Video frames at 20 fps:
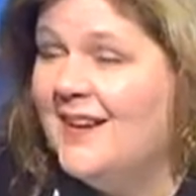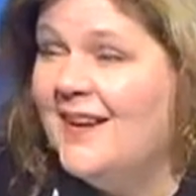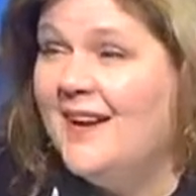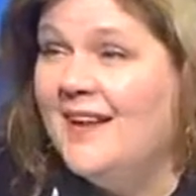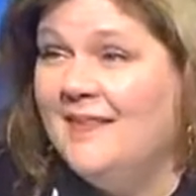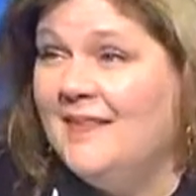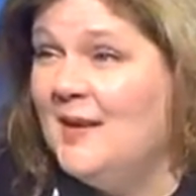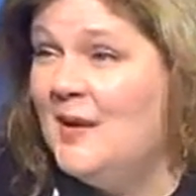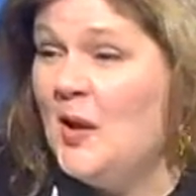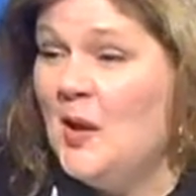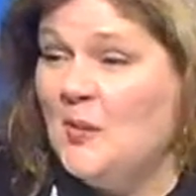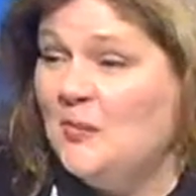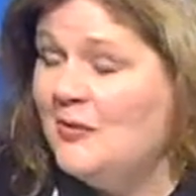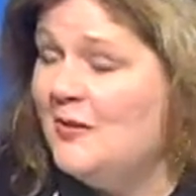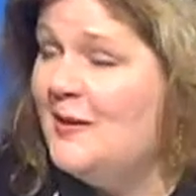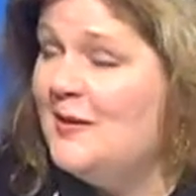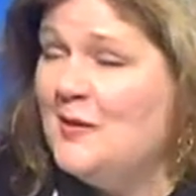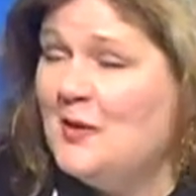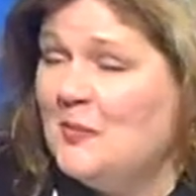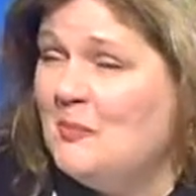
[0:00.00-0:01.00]
And then
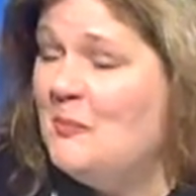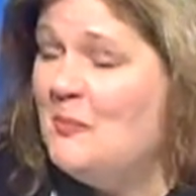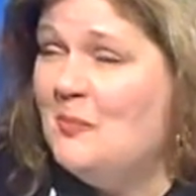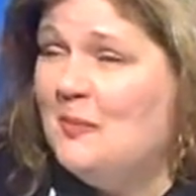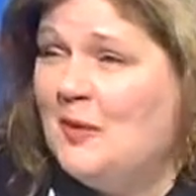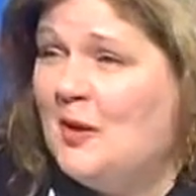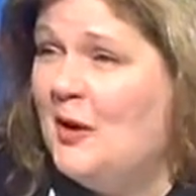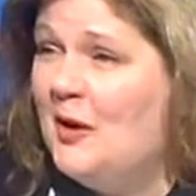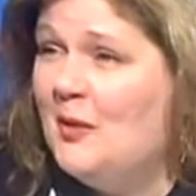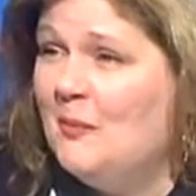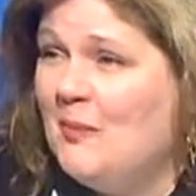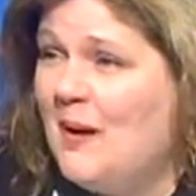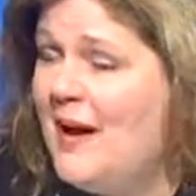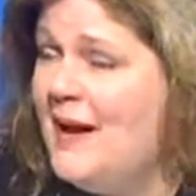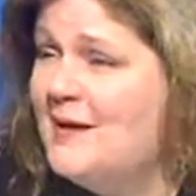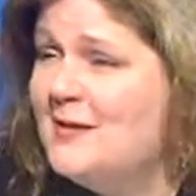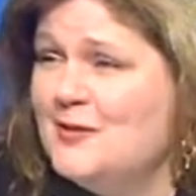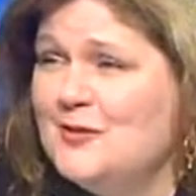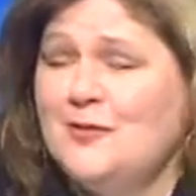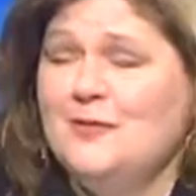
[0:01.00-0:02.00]
hopefully they're
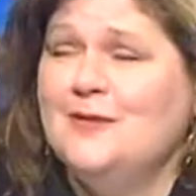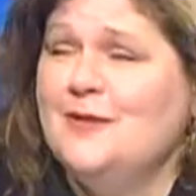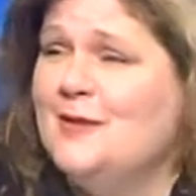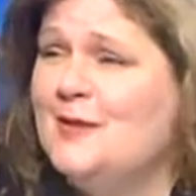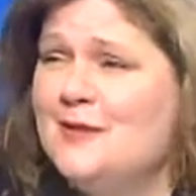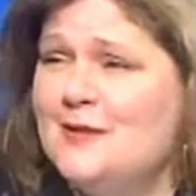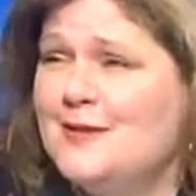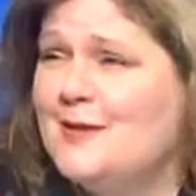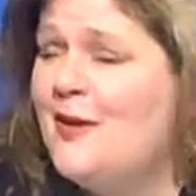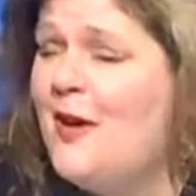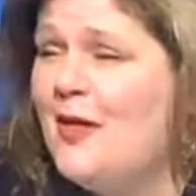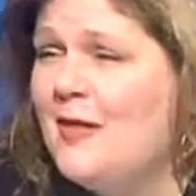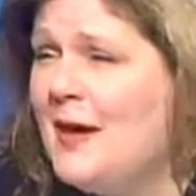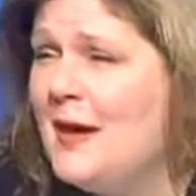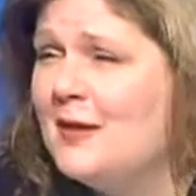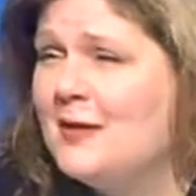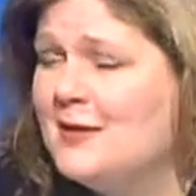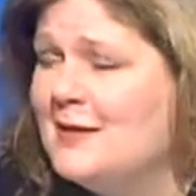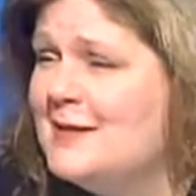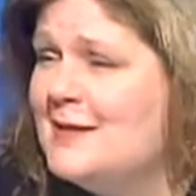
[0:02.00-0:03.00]
buying souvenirs and all
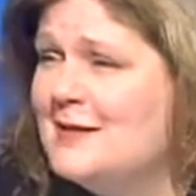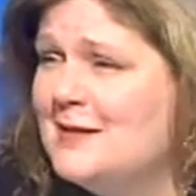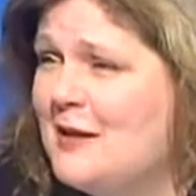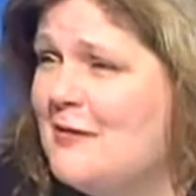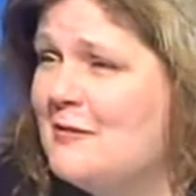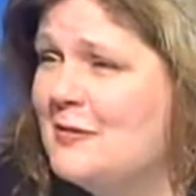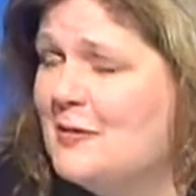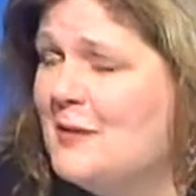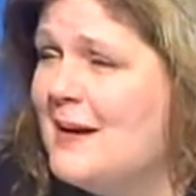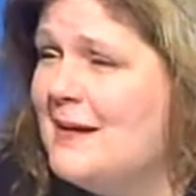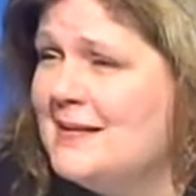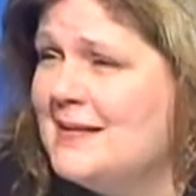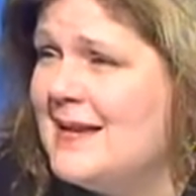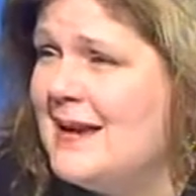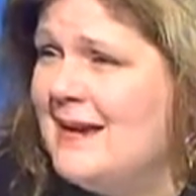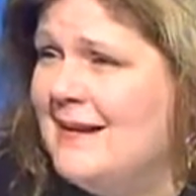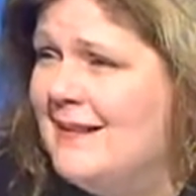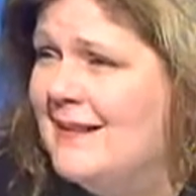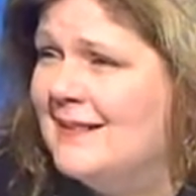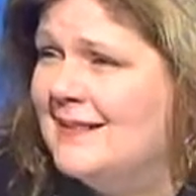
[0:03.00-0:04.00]
that good stuff around
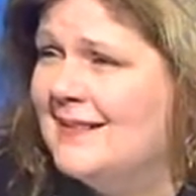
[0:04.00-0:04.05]
town.